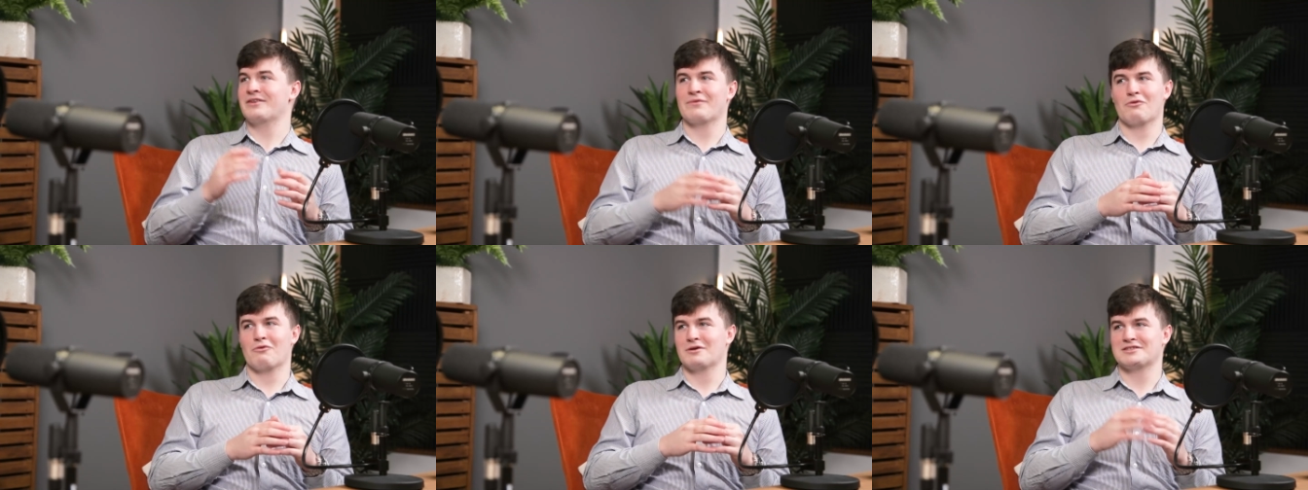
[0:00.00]

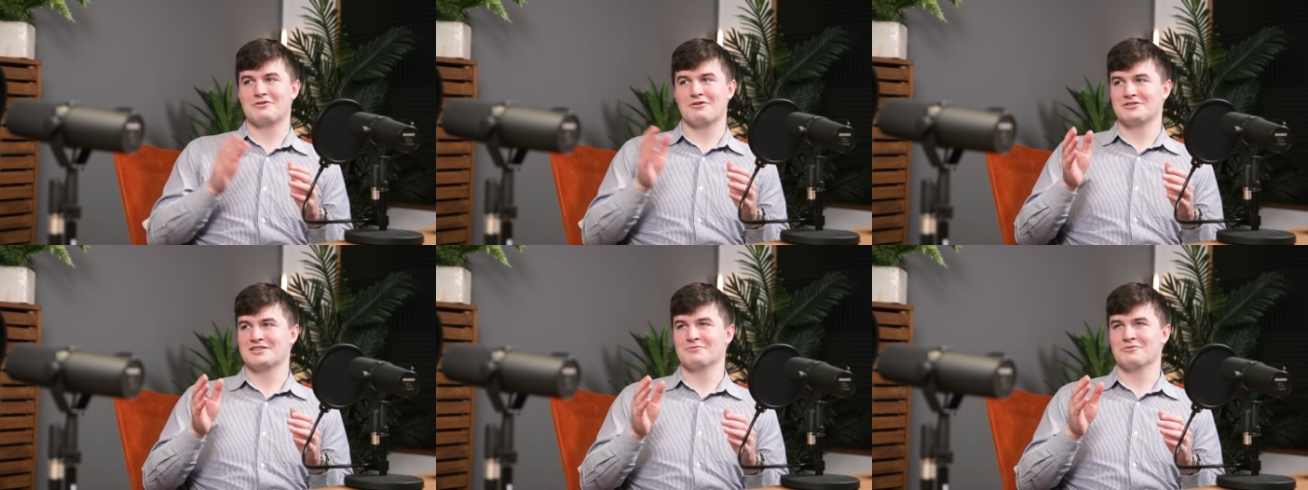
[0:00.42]
you've always
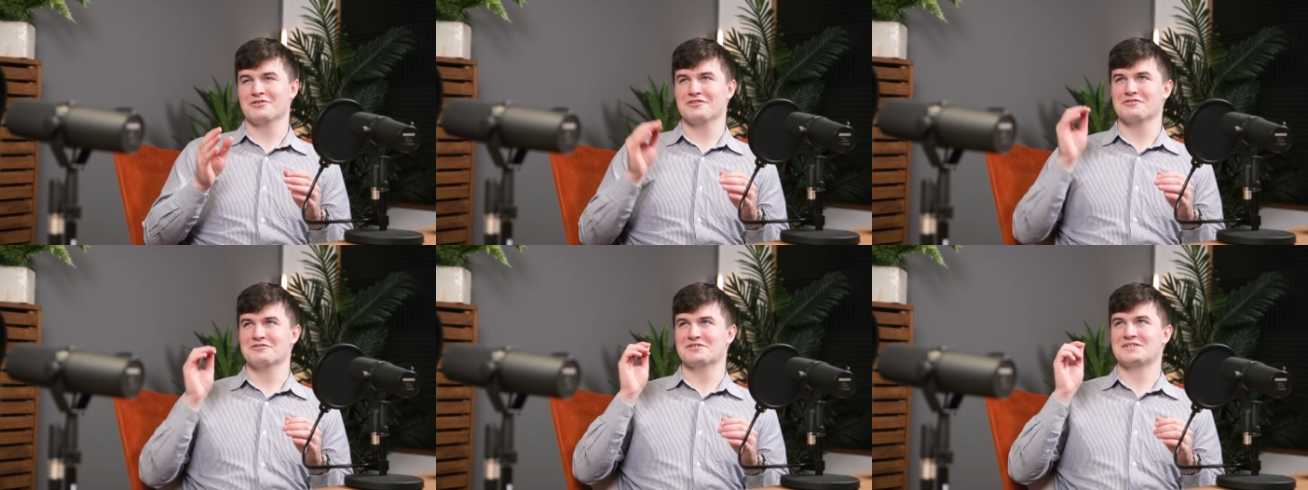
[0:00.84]
got someone
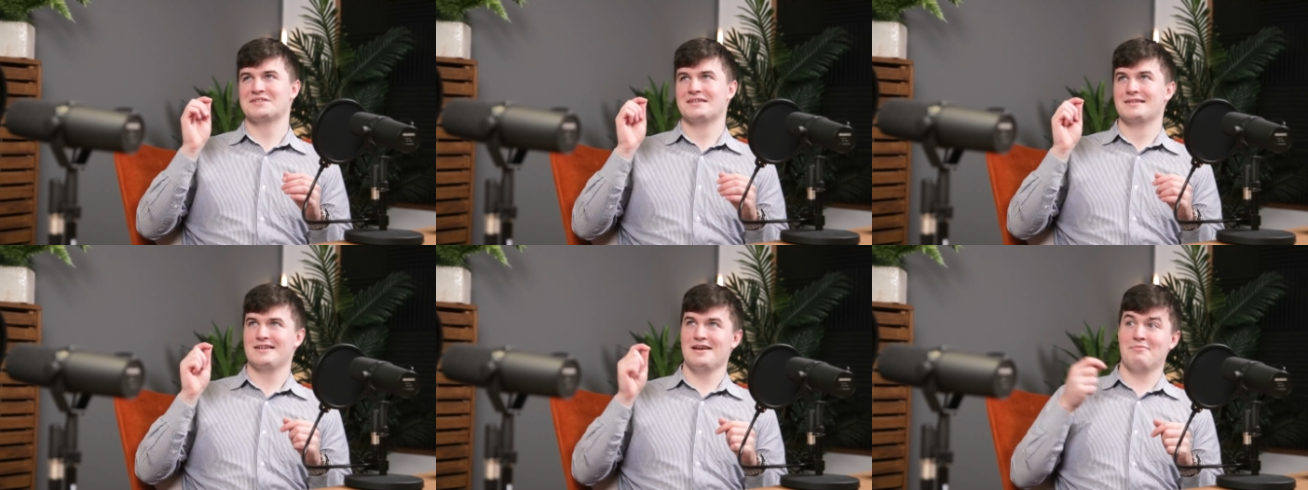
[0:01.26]
who's
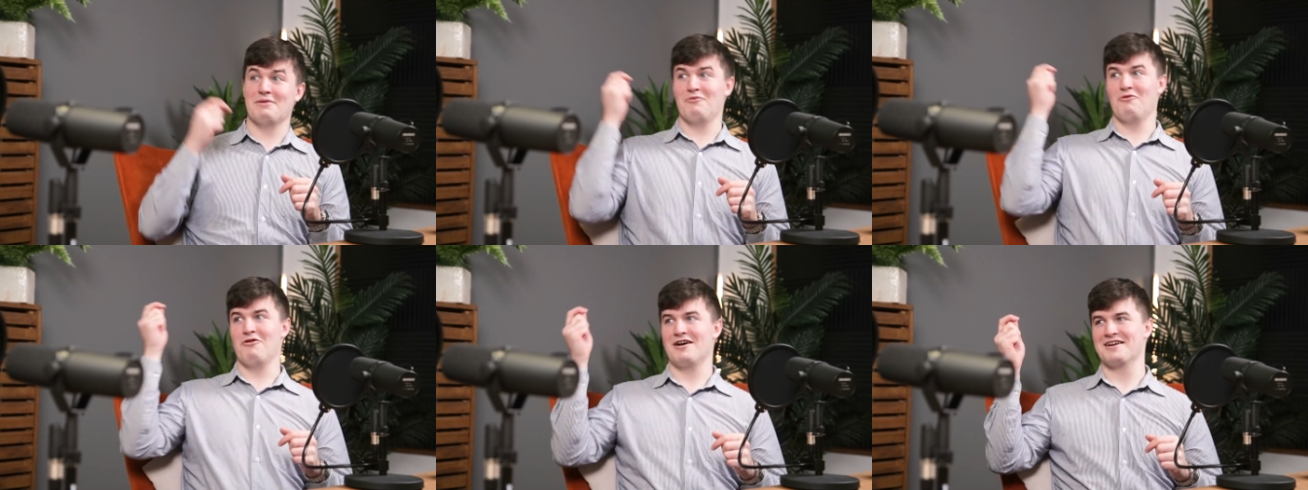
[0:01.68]
a bit
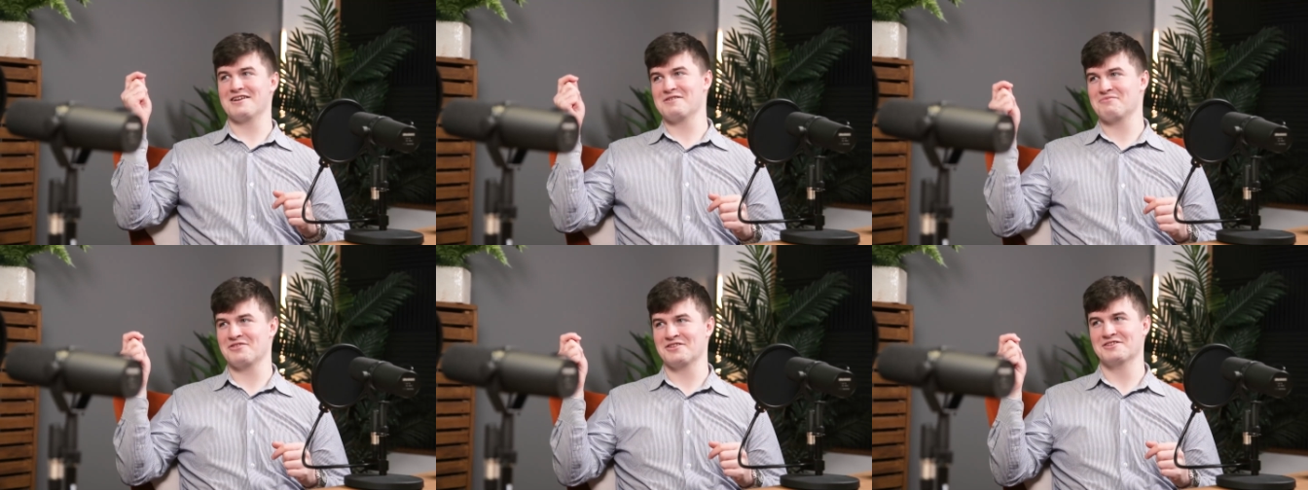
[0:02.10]
more high
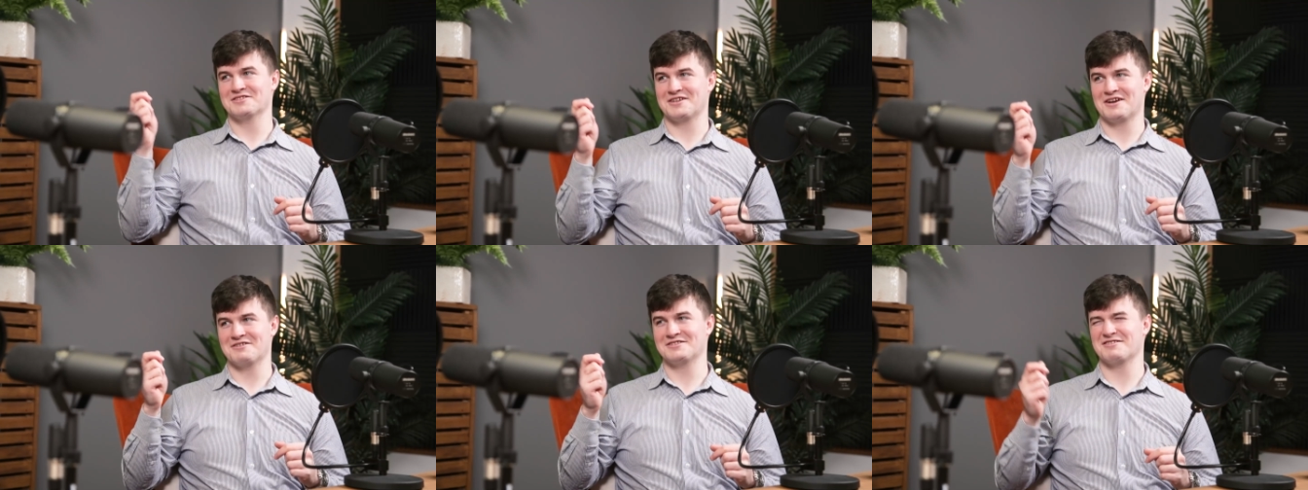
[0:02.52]
up than you to
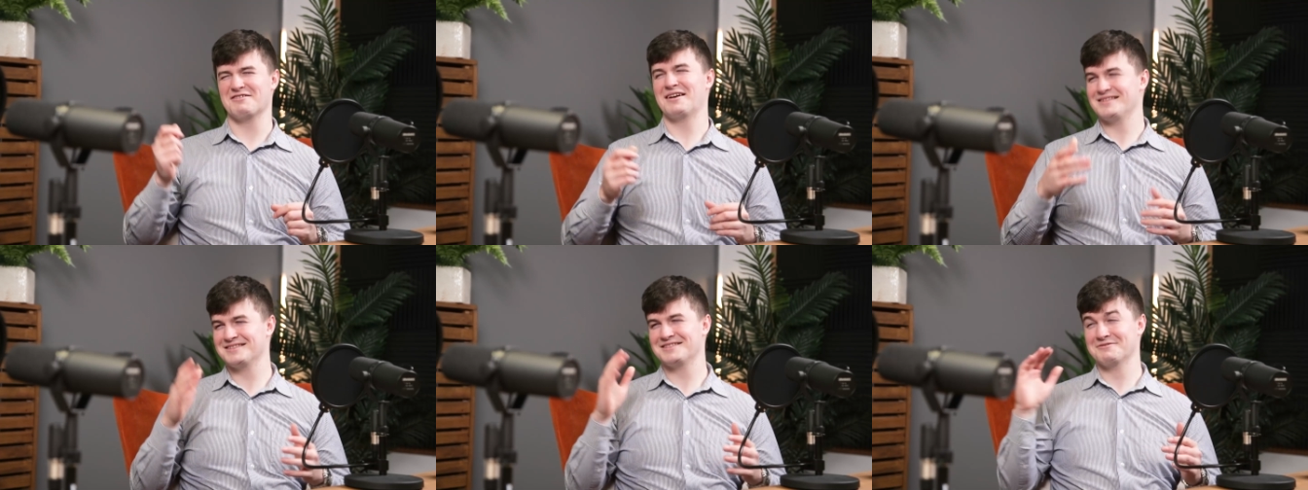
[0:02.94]
go
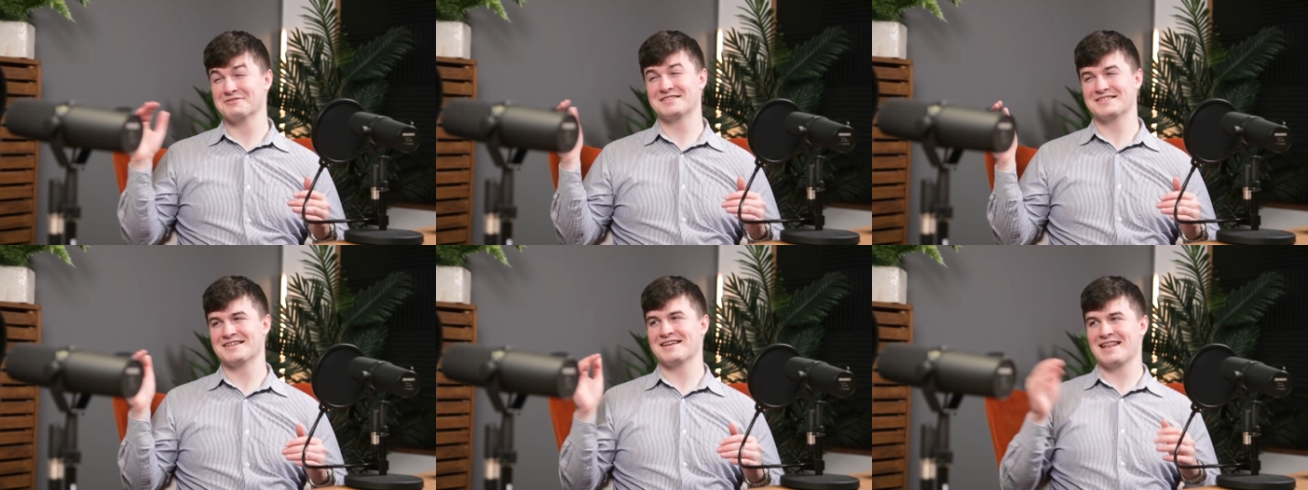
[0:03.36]
to a
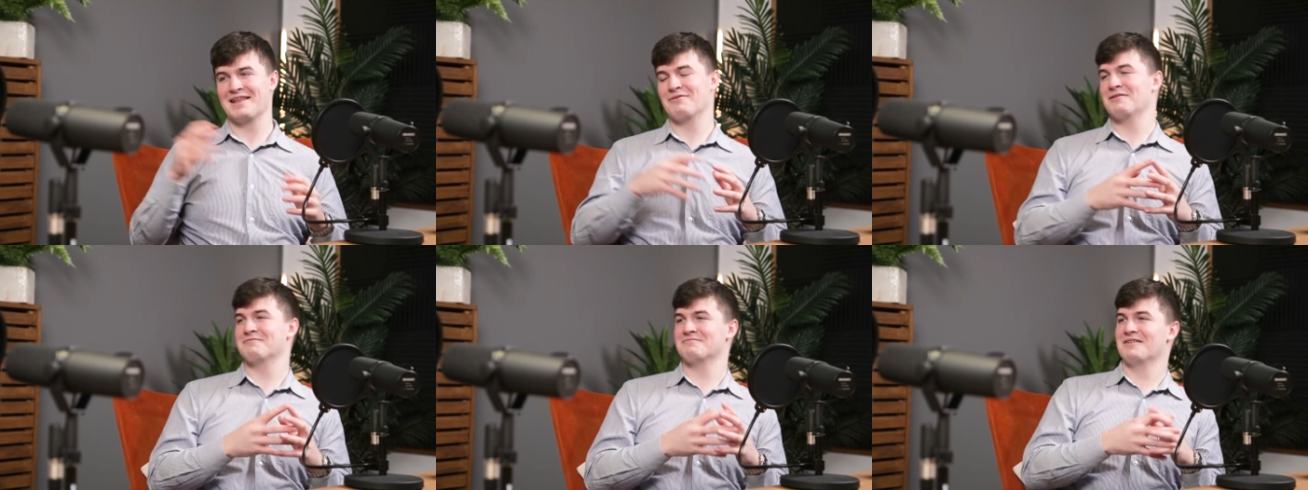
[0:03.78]
certain
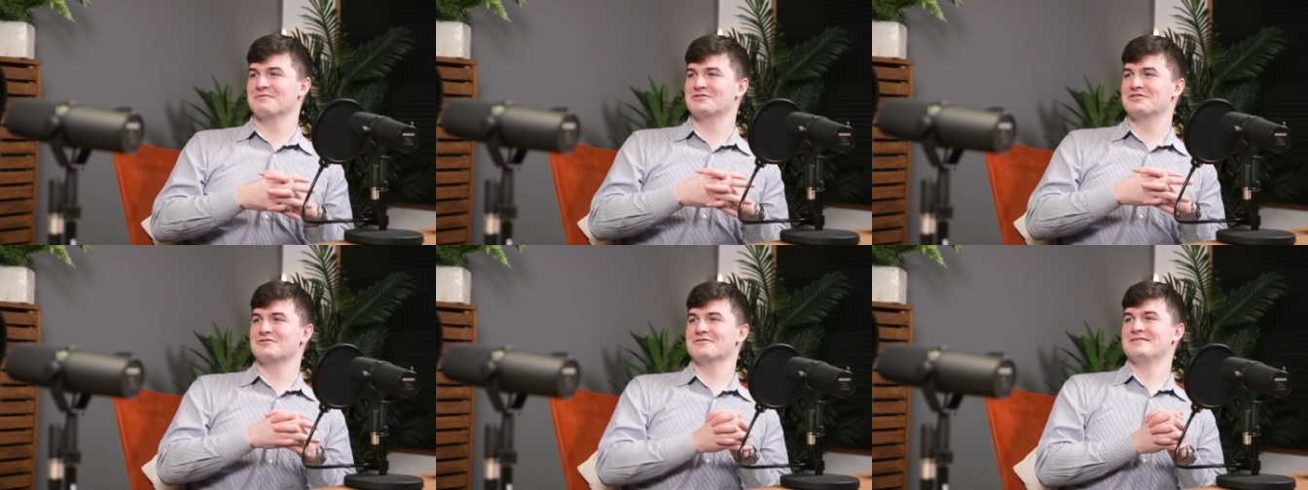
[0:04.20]
level, I'm
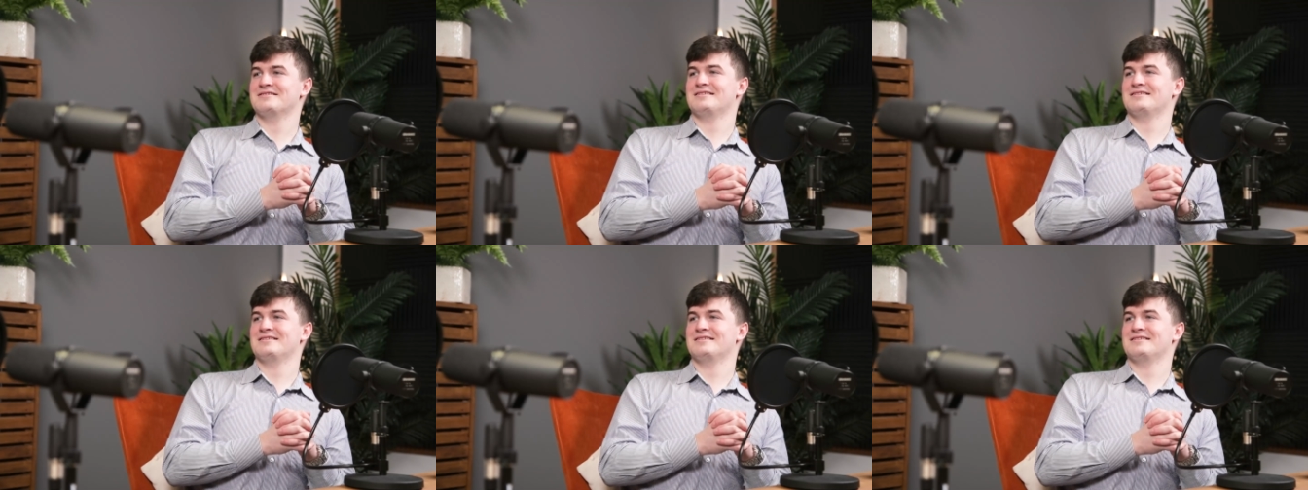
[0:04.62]
sure.